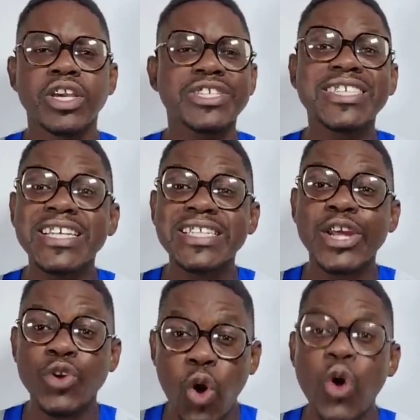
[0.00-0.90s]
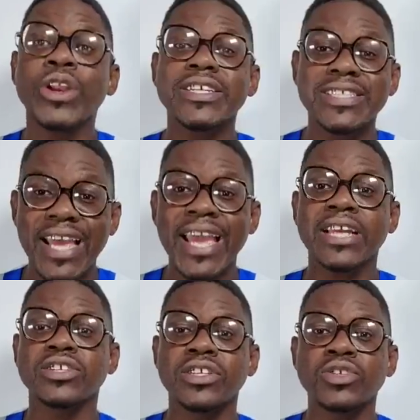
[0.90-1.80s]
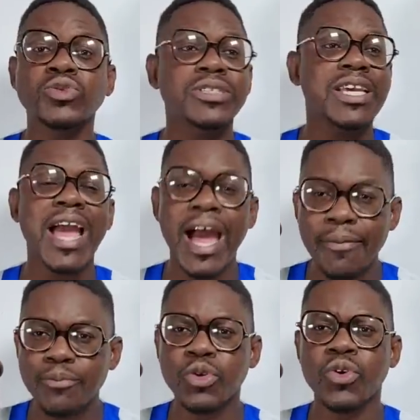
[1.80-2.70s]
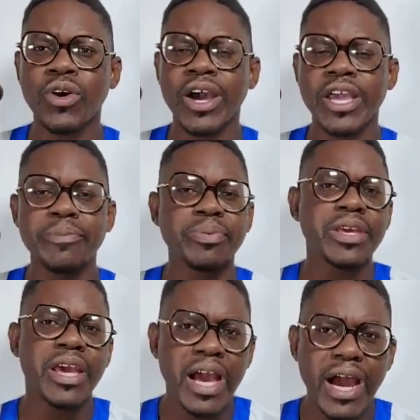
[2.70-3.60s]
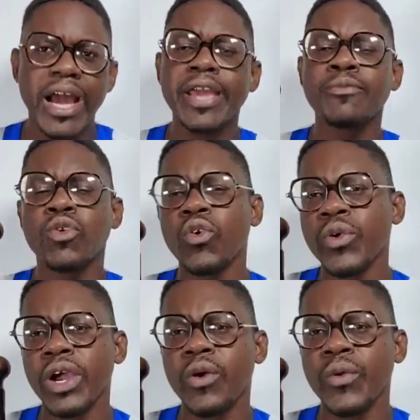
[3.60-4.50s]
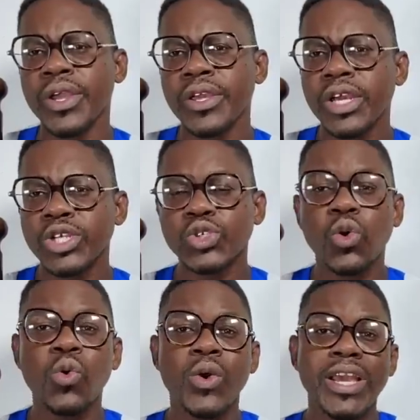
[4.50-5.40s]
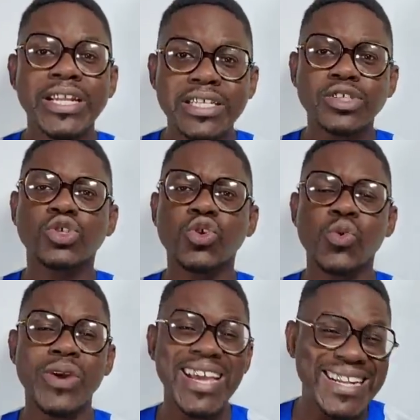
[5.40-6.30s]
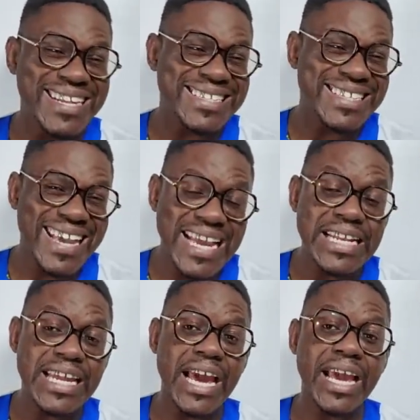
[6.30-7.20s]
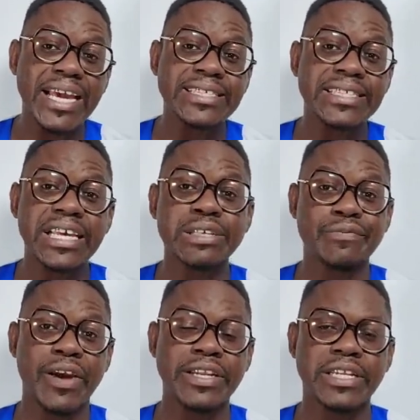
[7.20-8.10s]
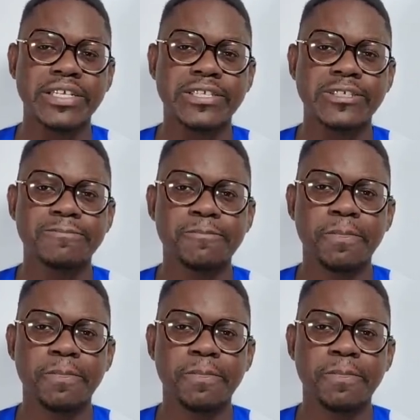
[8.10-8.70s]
It's just an honest act to say, I'm no longer happy, I am going away. So it is true. It is in their hands as fighters.